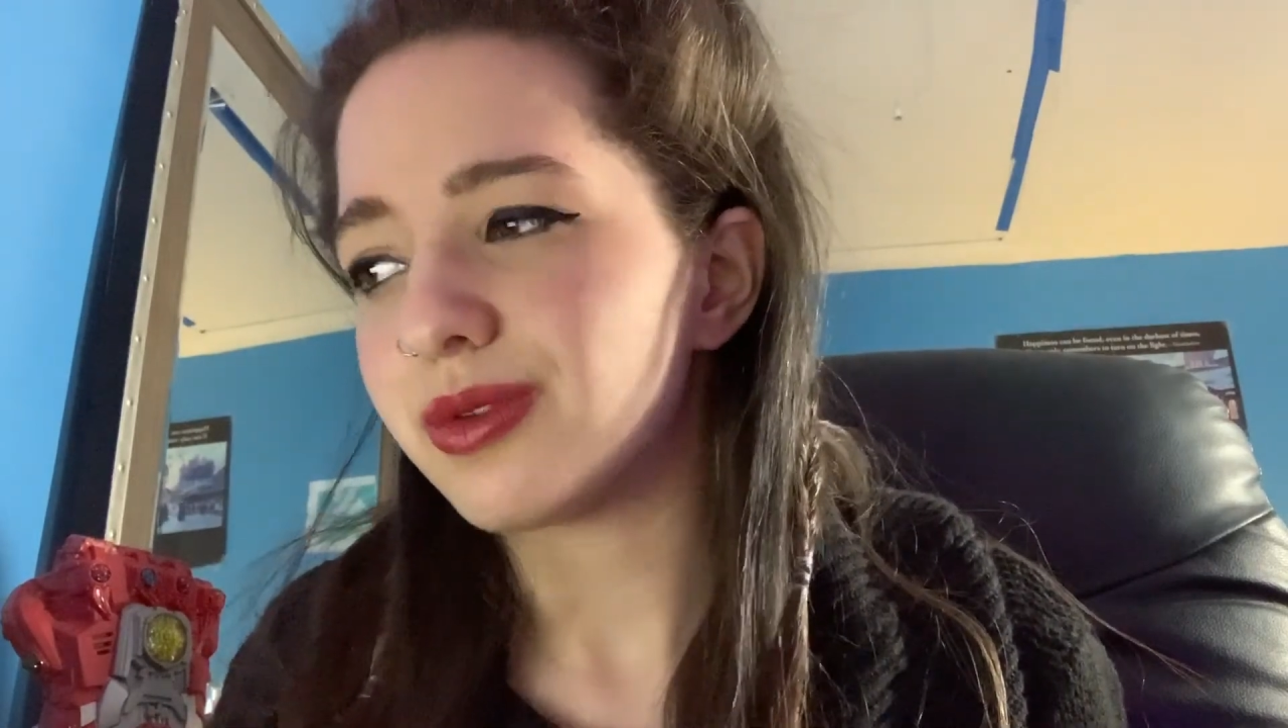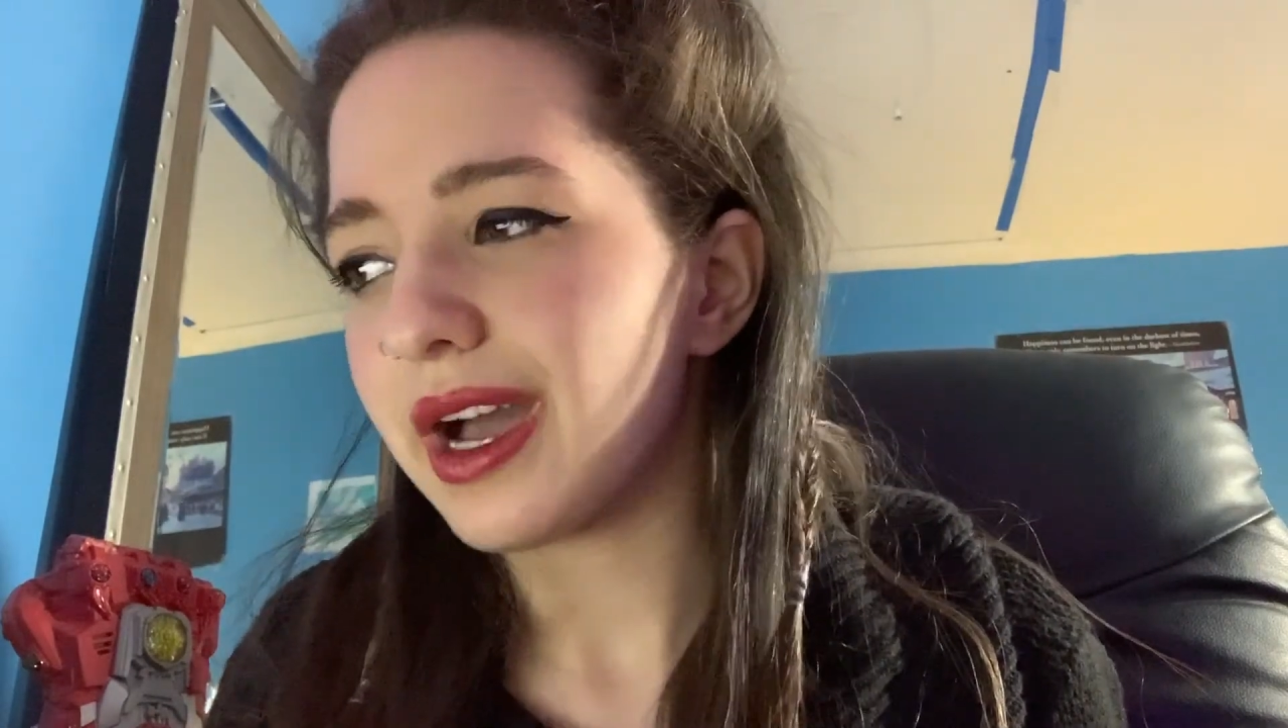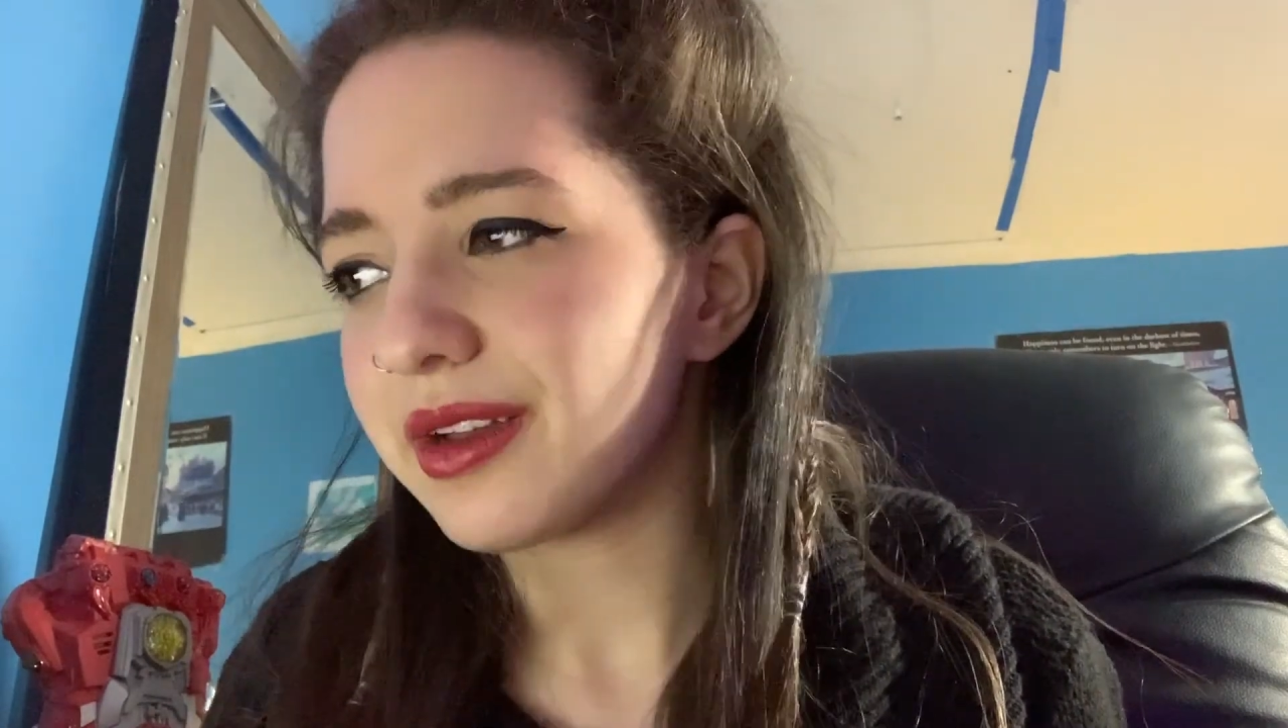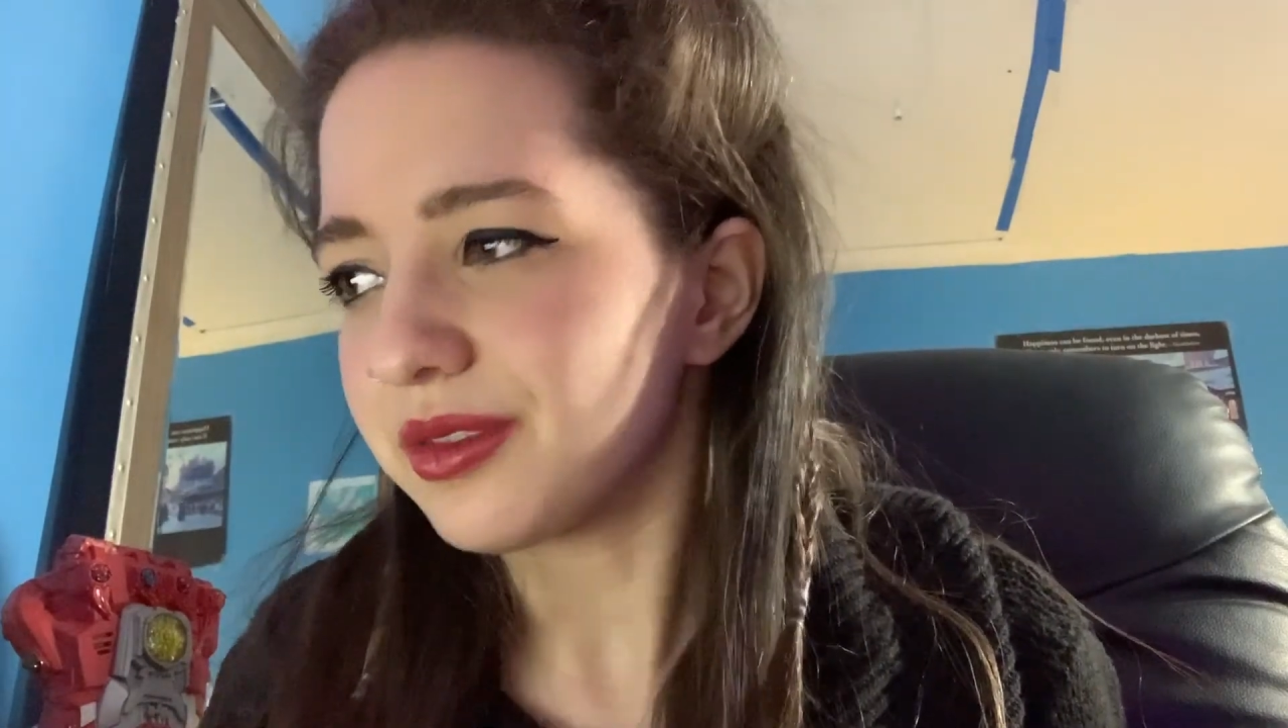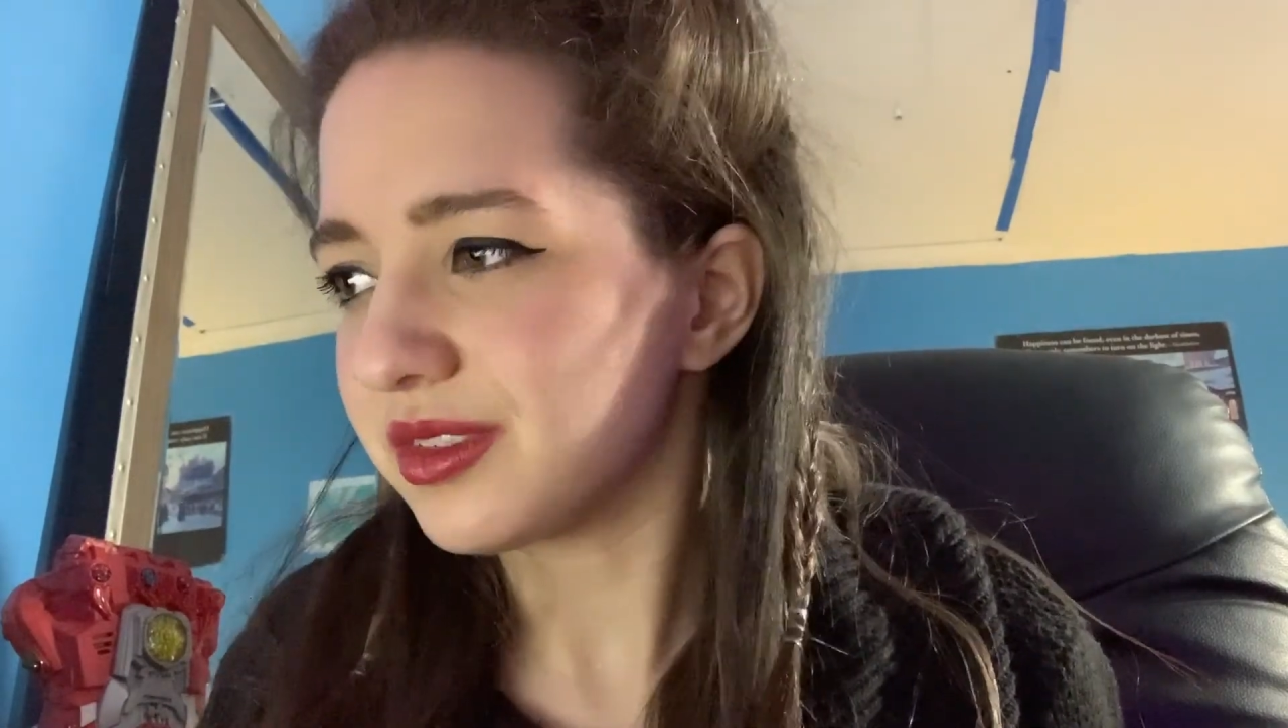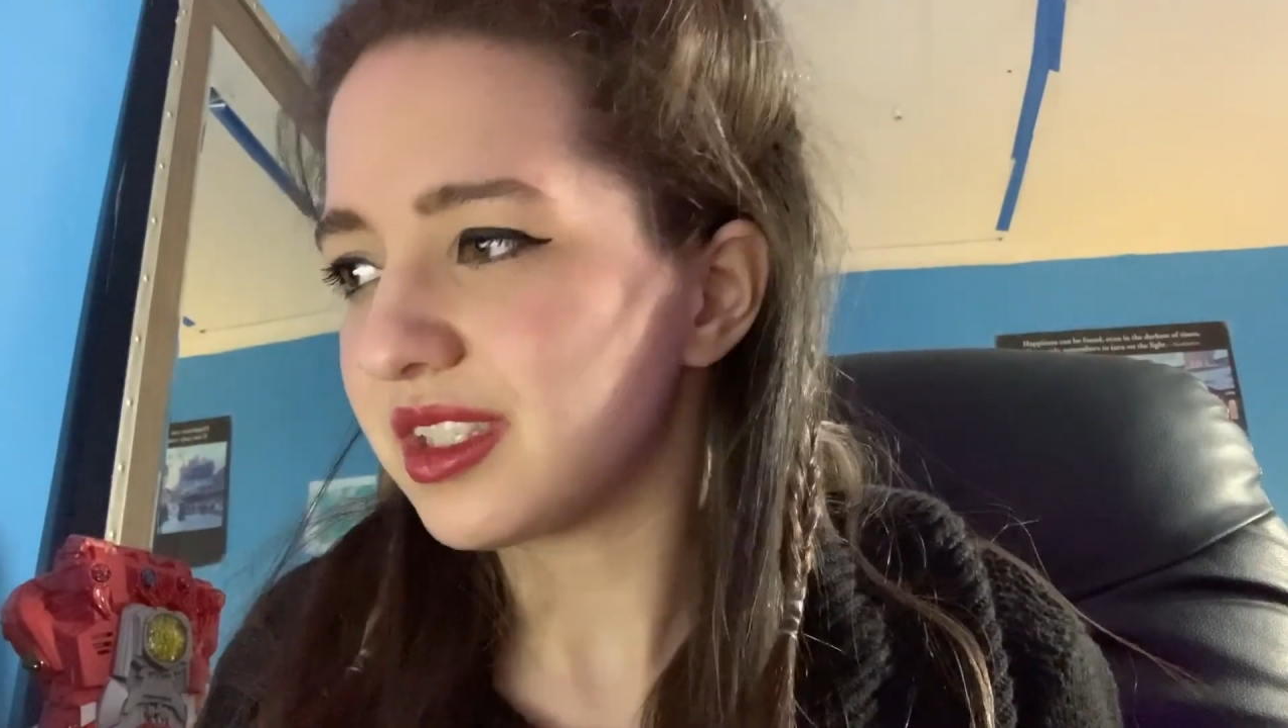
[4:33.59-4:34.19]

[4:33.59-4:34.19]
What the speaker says: files